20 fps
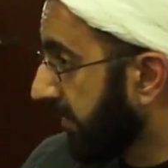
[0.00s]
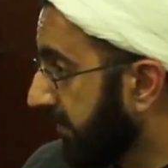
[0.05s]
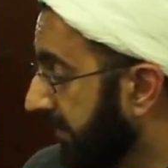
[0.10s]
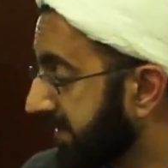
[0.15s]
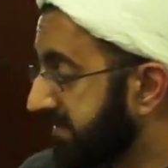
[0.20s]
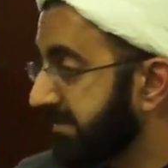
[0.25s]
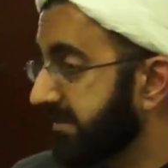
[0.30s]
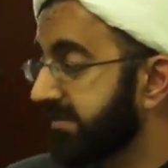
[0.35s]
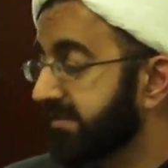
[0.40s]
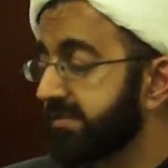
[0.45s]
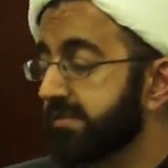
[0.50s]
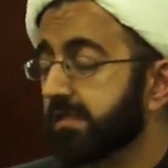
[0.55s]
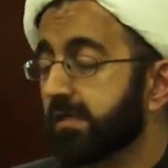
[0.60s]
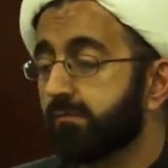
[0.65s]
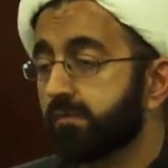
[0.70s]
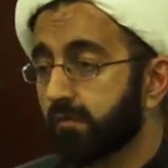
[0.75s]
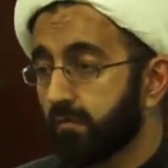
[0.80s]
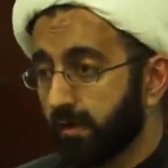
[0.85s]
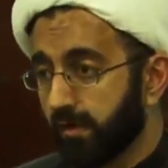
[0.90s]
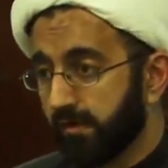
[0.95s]
That's statistic
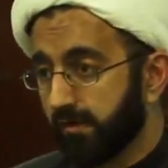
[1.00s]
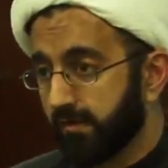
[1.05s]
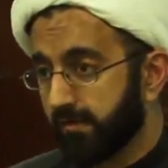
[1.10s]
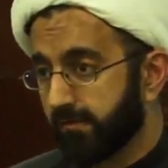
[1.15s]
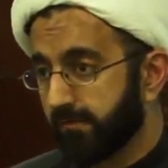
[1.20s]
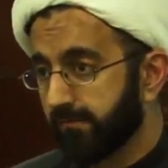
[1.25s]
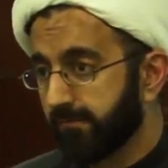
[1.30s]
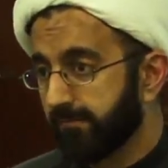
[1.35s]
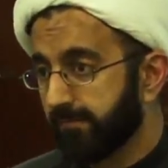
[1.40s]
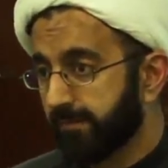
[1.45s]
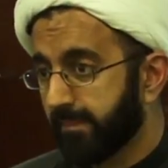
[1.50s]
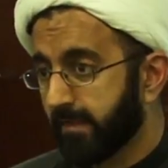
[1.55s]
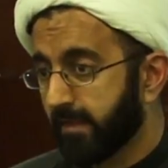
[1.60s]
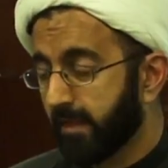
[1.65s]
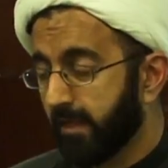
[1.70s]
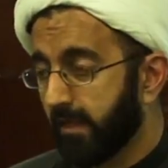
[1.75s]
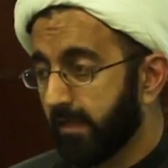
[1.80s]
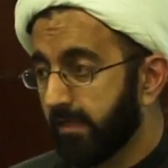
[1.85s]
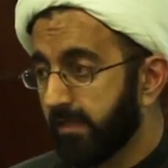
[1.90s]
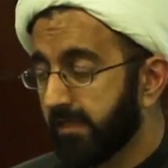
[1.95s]
number one.
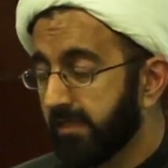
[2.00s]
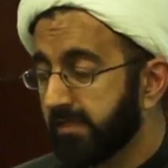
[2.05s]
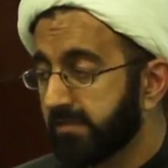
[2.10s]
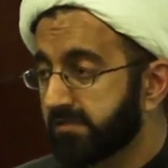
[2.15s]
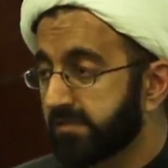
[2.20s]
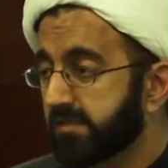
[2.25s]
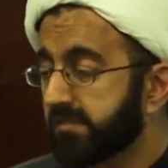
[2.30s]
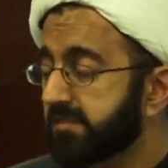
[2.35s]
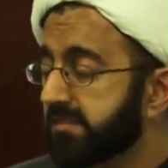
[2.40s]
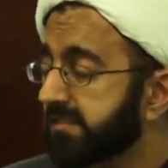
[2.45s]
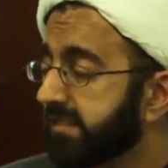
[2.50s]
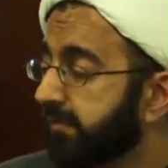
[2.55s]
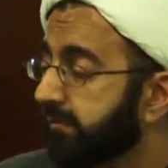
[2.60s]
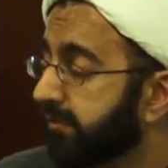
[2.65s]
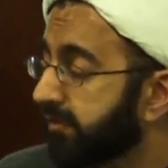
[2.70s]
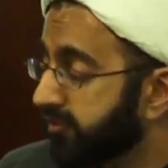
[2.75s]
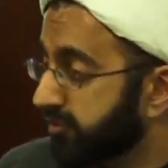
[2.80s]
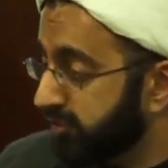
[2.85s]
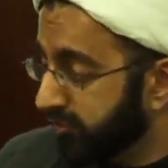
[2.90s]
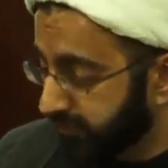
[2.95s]
Statistic
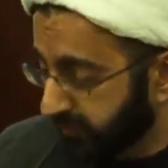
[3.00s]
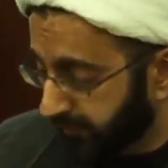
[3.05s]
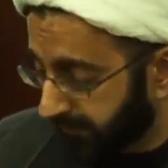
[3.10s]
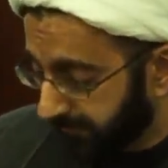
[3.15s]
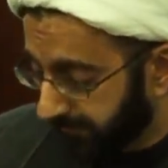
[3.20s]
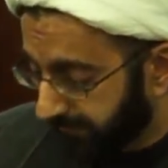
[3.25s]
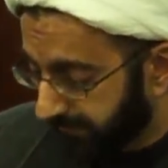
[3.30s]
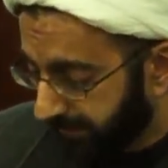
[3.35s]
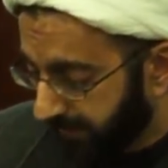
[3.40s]
number two